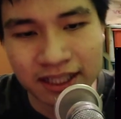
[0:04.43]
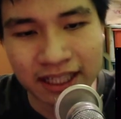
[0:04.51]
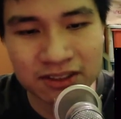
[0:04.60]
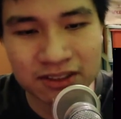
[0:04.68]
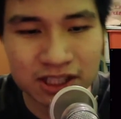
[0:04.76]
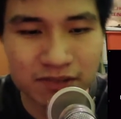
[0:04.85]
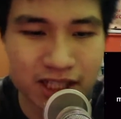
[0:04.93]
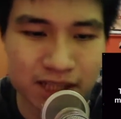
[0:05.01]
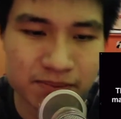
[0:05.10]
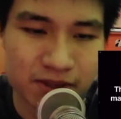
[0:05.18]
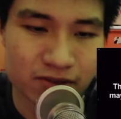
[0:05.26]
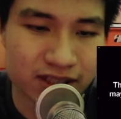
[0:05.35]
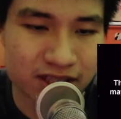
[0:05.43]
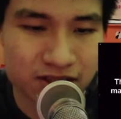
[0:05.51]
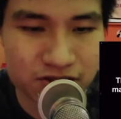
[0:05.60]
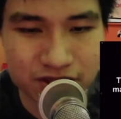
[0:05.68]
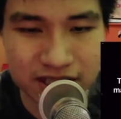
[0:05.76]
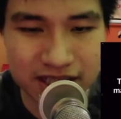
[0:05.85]
And today we're going to be reacting
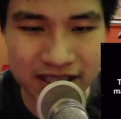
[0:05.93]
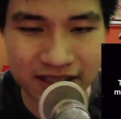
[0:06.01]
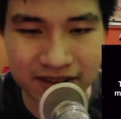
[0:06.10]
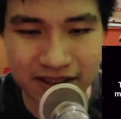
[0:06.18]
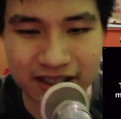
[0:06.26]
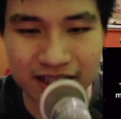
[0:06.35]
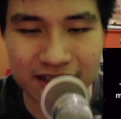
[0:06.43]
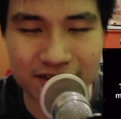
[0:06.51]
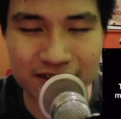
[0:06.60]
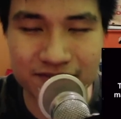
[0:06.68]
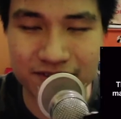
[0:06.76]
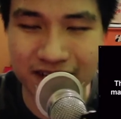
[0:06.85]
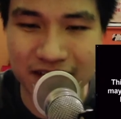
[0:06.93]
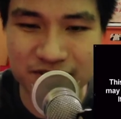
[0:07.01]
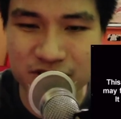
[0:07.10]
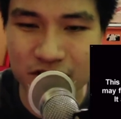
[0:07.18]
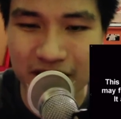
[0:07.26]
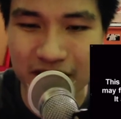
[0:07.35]
to the FNAF song.